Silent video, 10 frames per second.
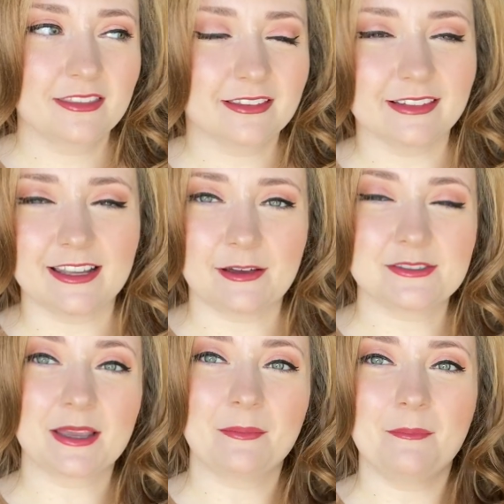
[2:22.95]
the late, I was
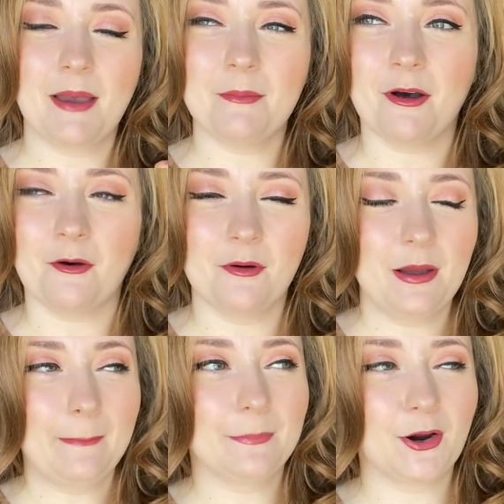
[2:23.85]
like, memo,
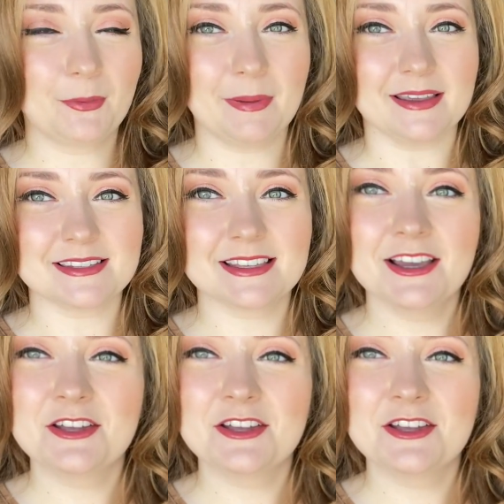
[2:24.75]
purpose,